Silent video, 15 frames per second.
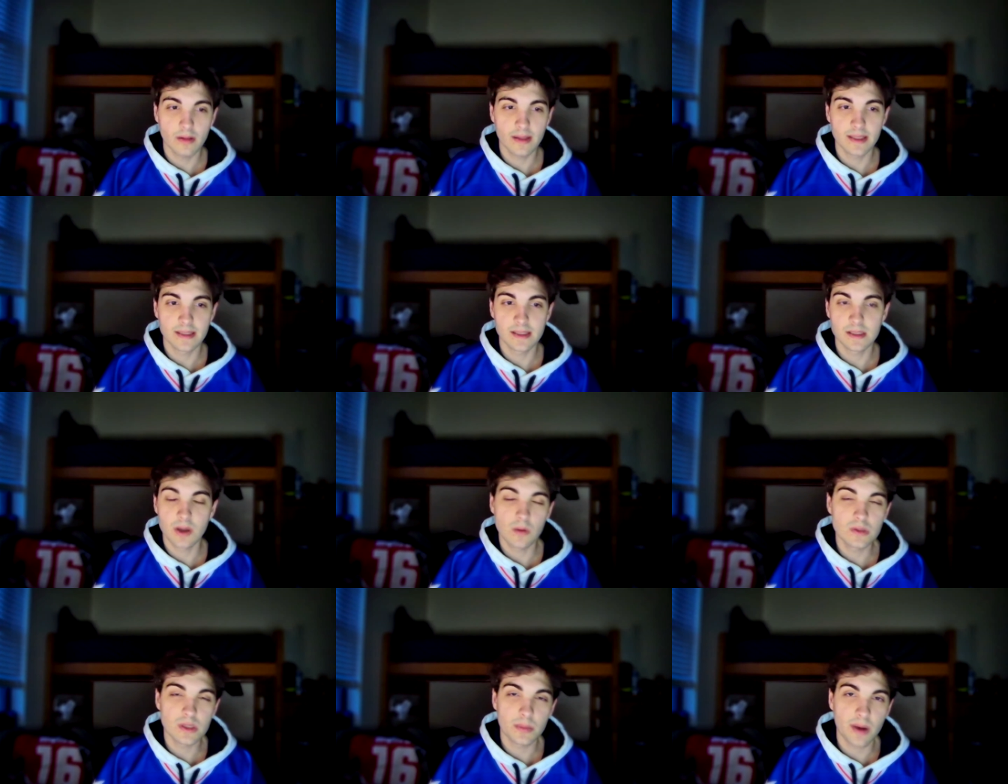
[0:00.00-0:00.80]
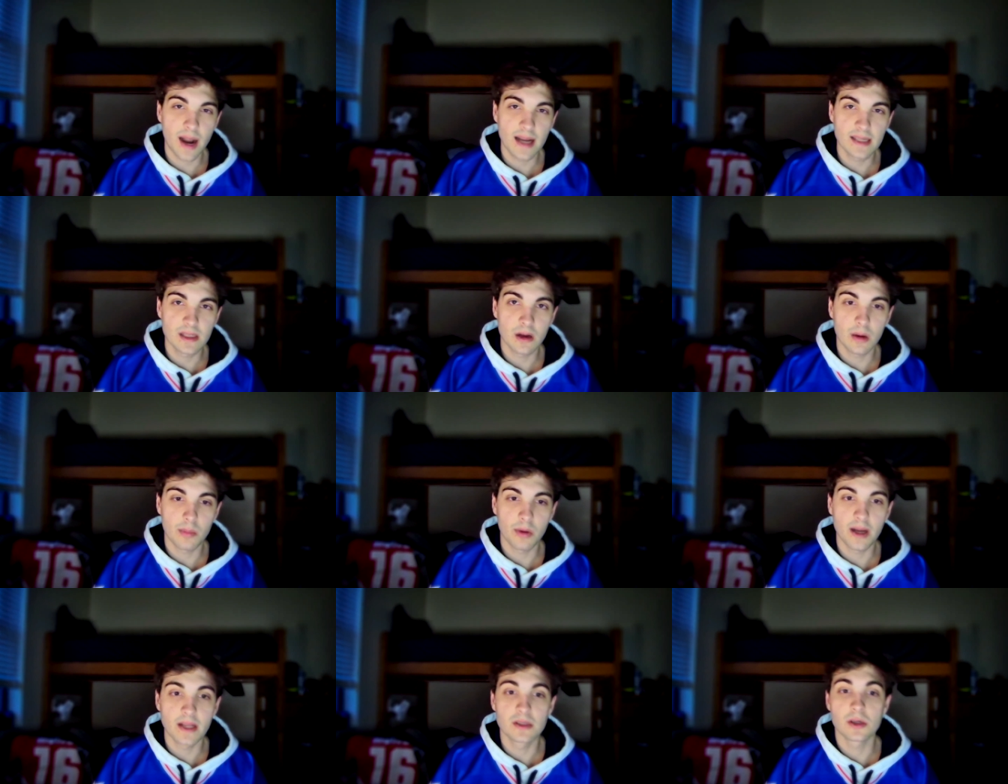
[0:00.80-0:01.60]
it's no surprise that our
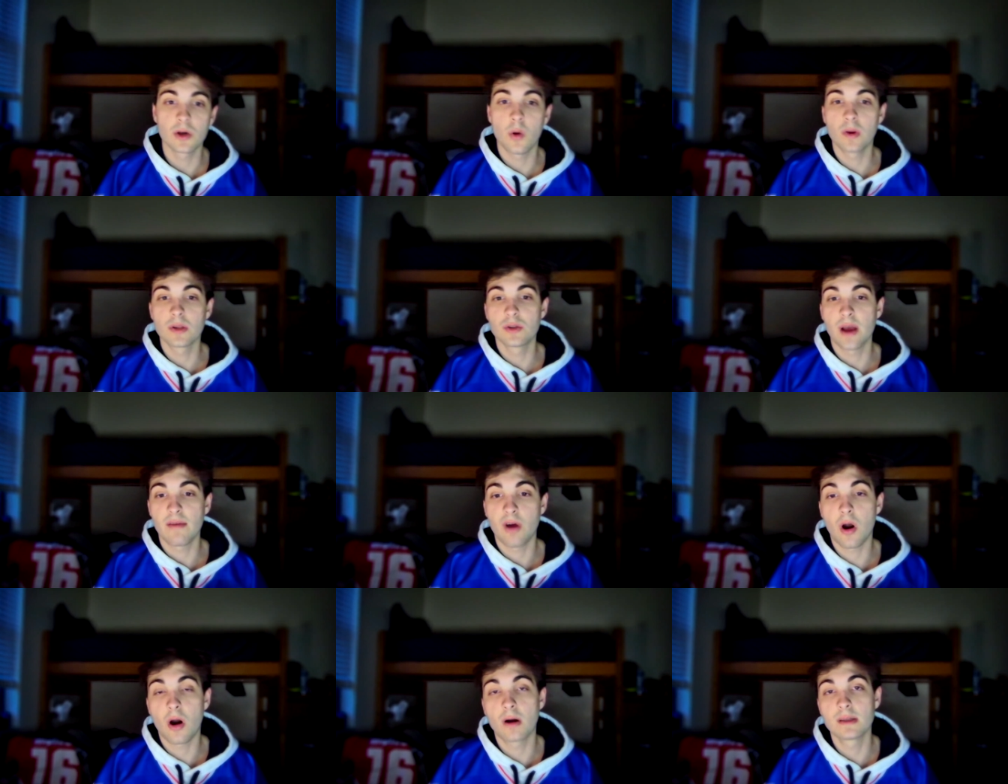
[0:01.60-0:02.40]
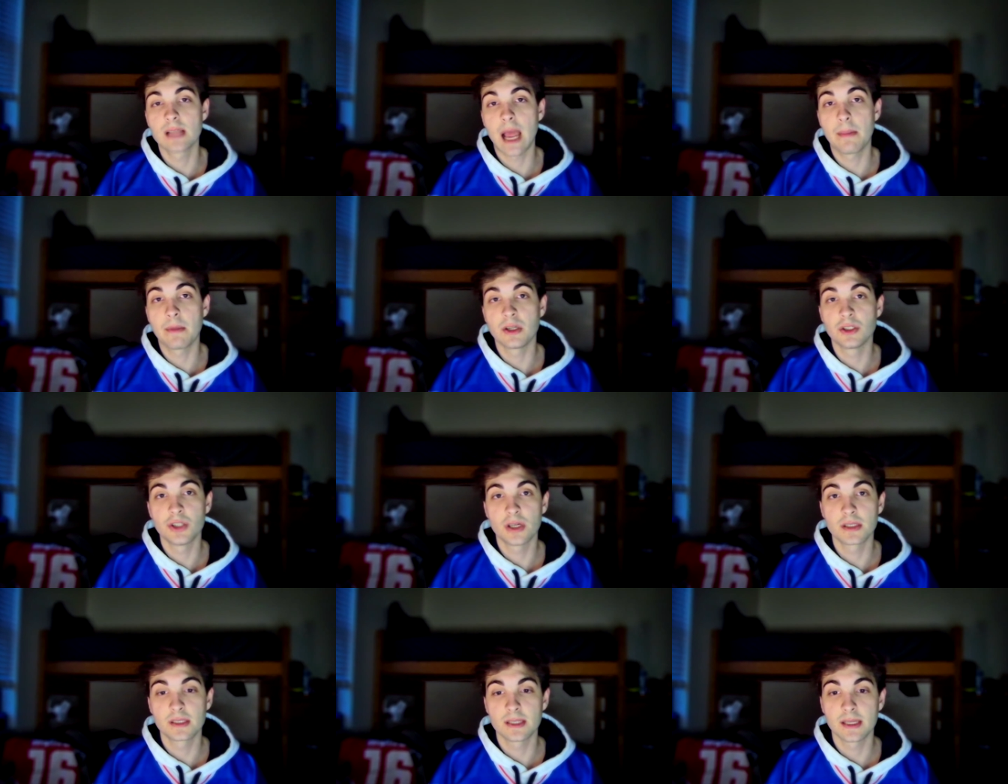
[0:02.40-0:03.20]
brains are going to have a hard time
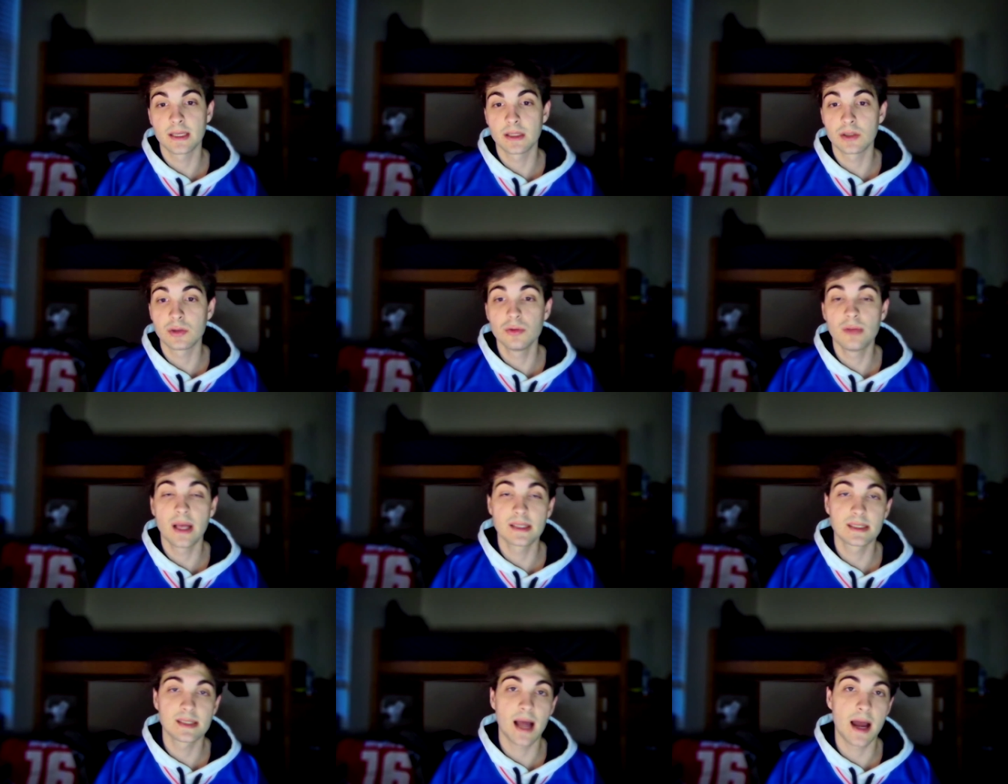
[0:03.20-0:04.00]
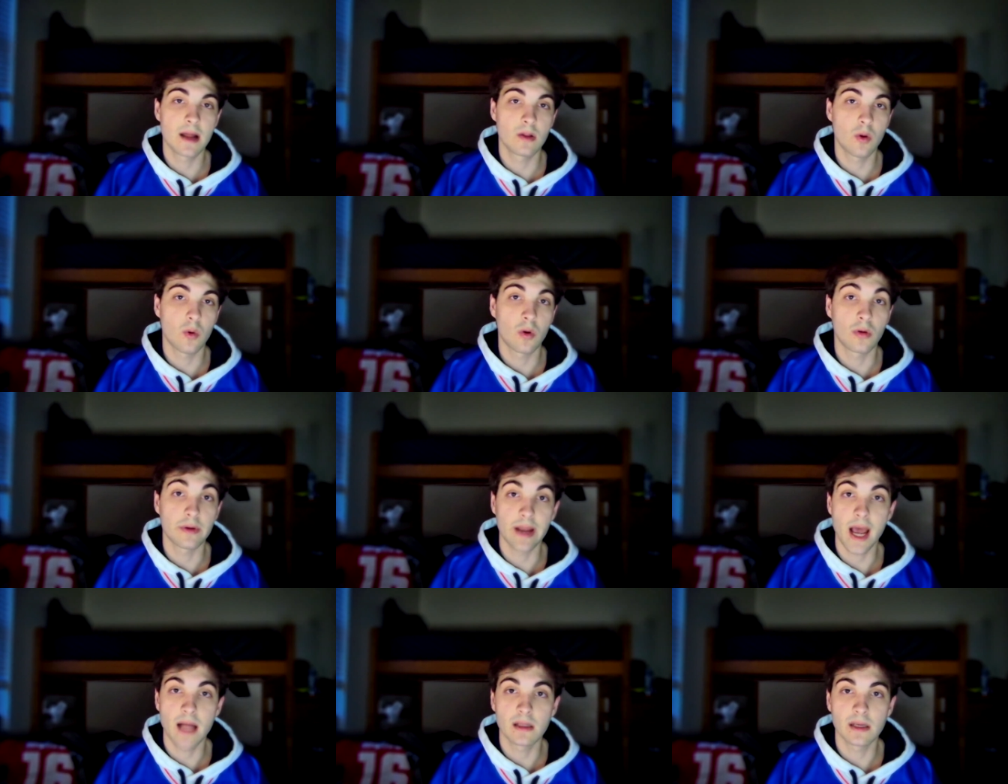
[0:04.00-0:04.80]
adjusting to that style or
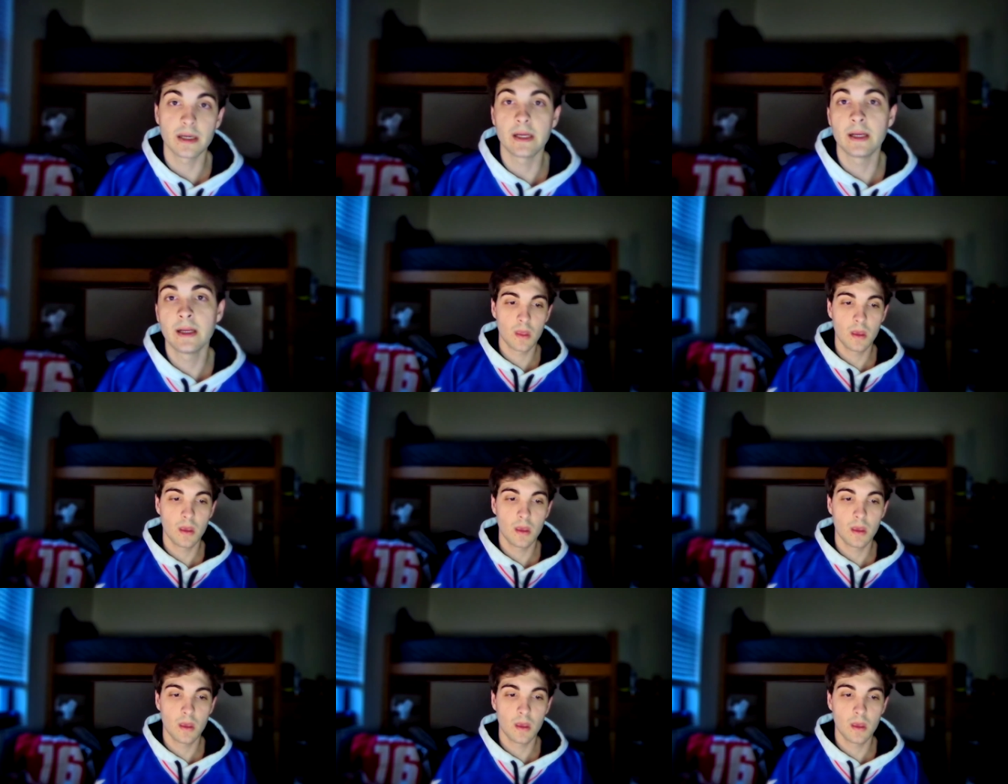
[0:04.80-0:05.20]
reality.